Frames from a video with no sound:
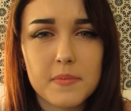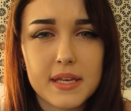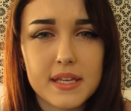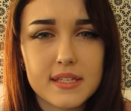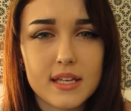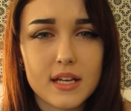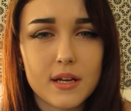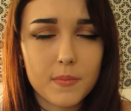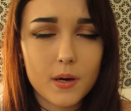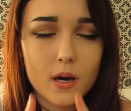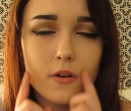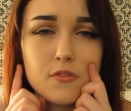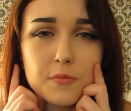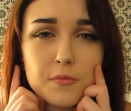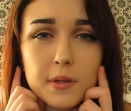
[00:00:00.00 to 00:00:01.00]
piercing
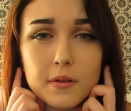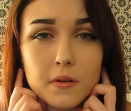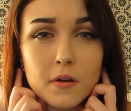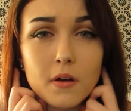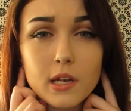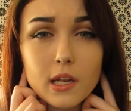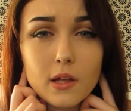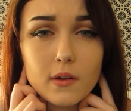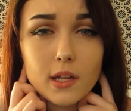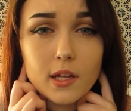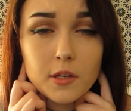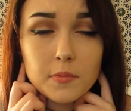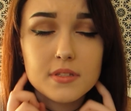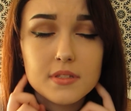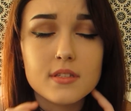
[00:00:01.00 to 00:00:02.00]
apart from your lower
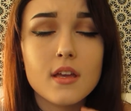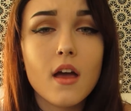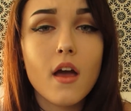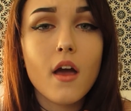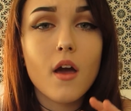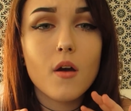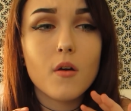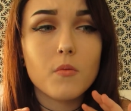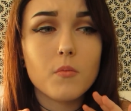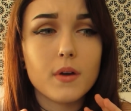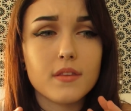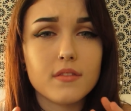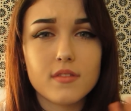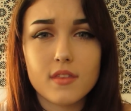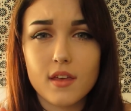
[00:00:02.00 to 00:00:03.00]
lobes
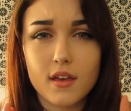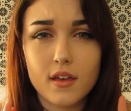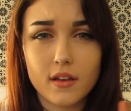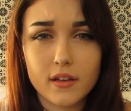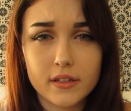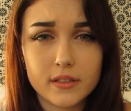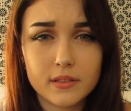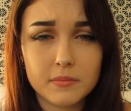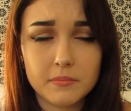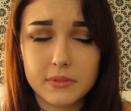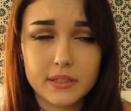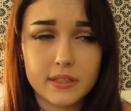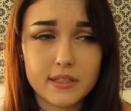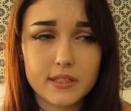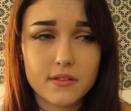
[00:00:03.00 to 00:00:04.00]
with a gun,
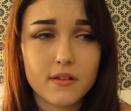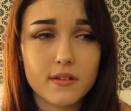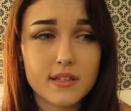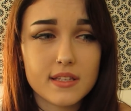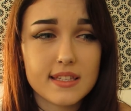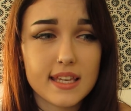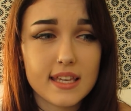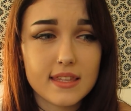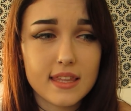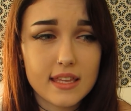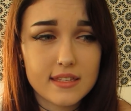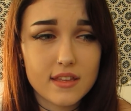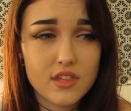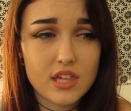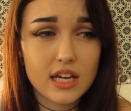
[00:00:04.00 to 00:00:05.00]
because honestly
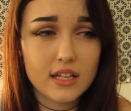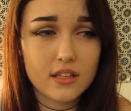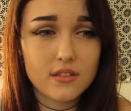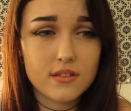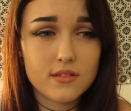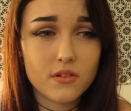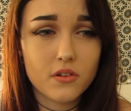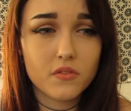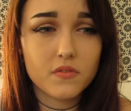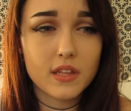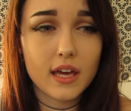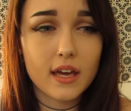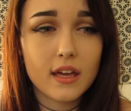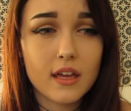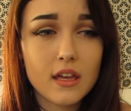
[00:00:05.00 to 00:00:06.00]
there's a chance of
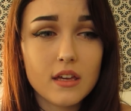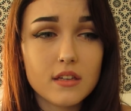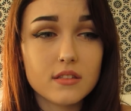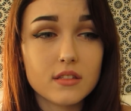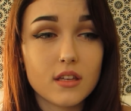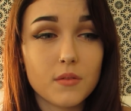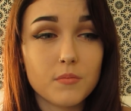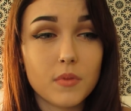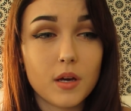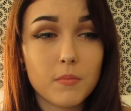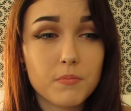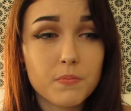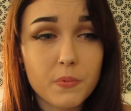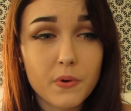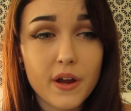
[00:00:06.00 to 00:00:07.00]
that the gun might
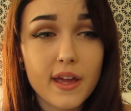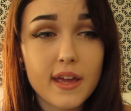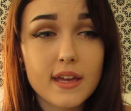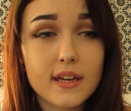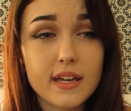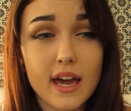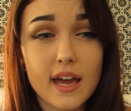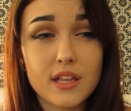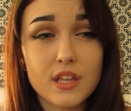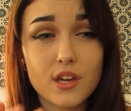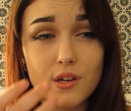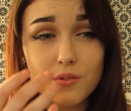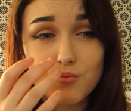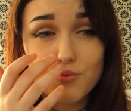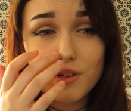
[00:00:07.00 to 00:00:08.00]
break and you
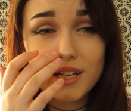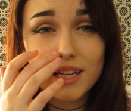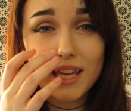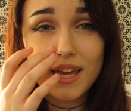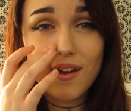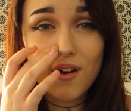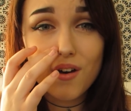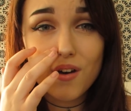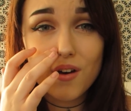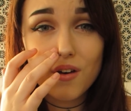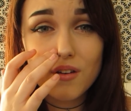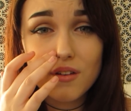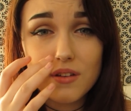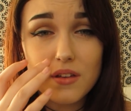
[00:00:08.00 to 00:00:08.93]
could really hurt